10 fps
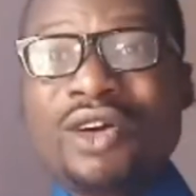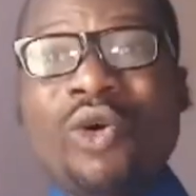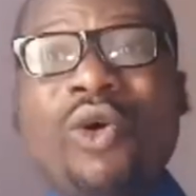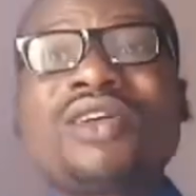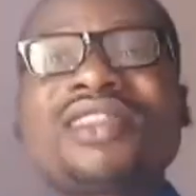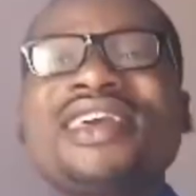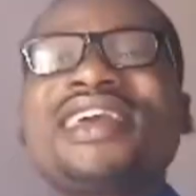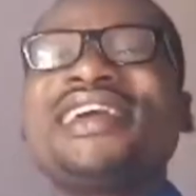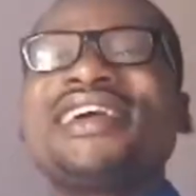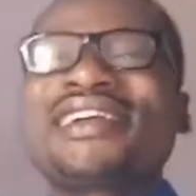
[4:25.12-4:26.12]
Until
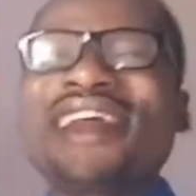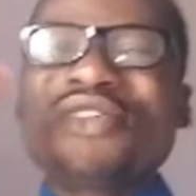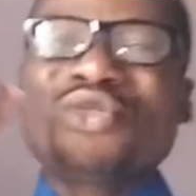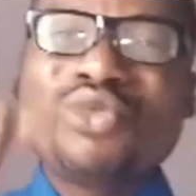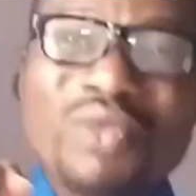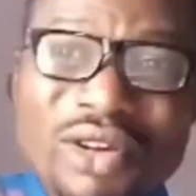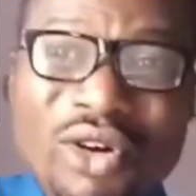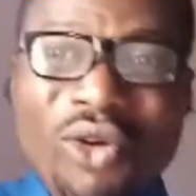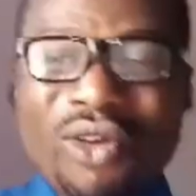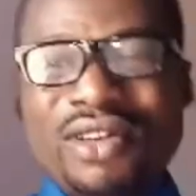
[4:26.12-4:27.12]
he wrestled with
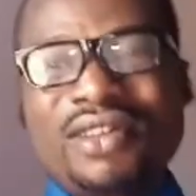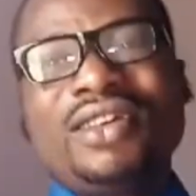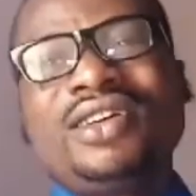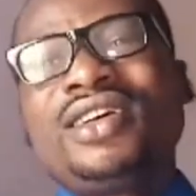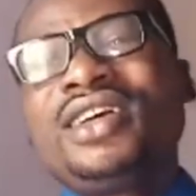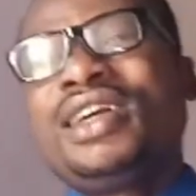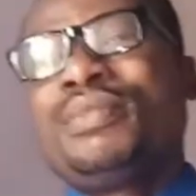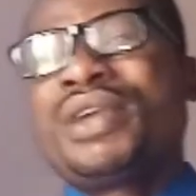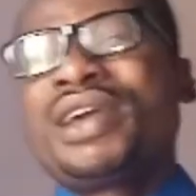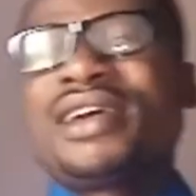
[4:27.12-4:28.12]
God in
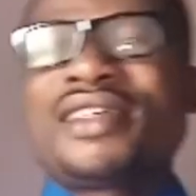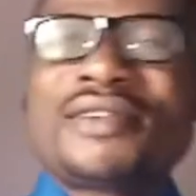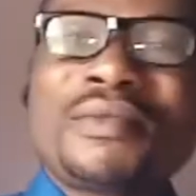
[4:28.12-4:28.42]
prayers.